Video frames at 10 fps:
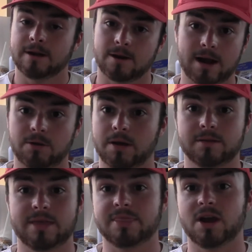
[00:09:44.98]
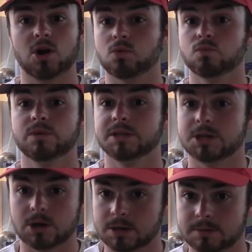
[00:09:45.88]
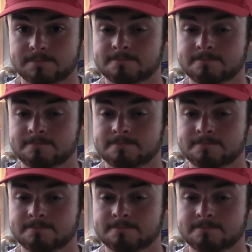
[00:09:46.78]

and they are really good.